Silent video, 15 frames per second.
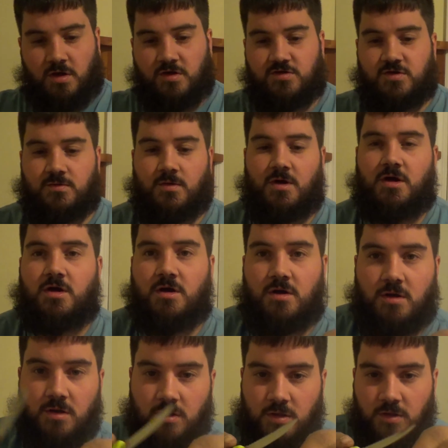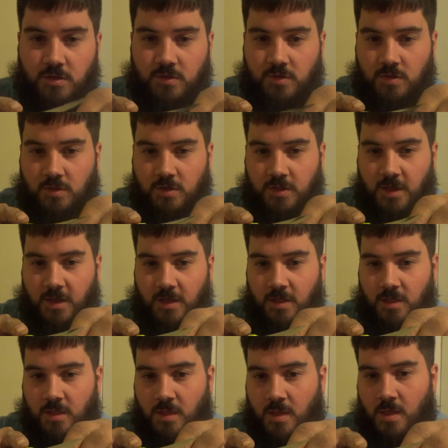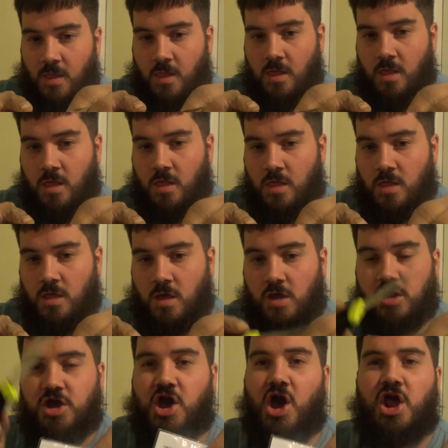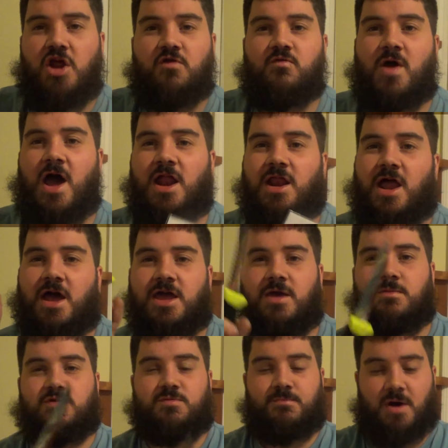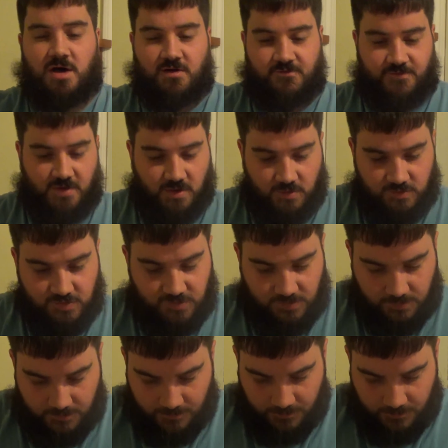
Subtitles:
See right here. Look at that. Cut it right like it was butter, folks.